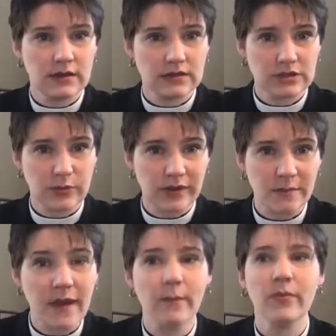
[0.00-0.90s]
to
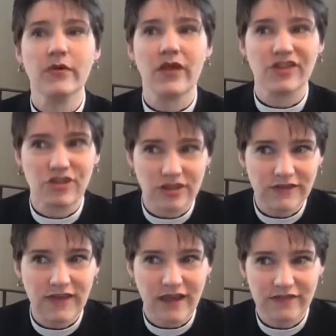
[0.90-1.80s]
remember that
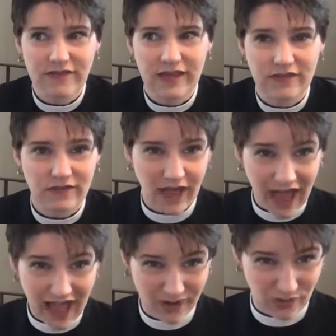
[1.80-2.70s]
Jesus is
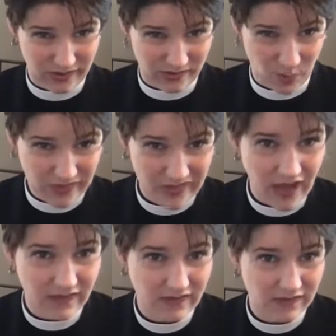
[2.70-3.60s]
God who is with
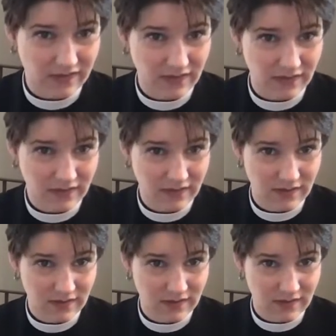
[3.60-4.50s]
us,
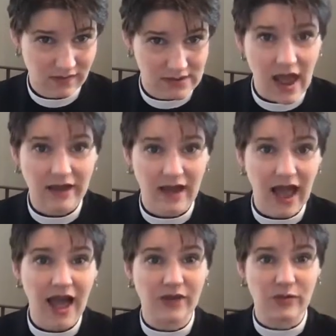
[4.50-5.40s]
not
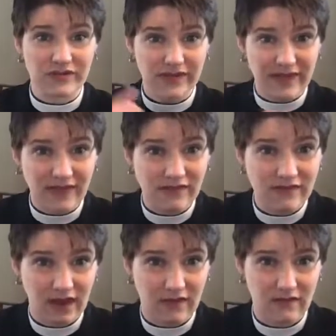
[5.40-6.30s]
God who is
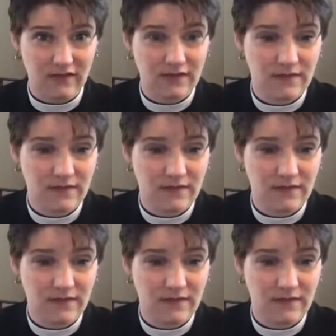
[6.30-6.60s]
against us.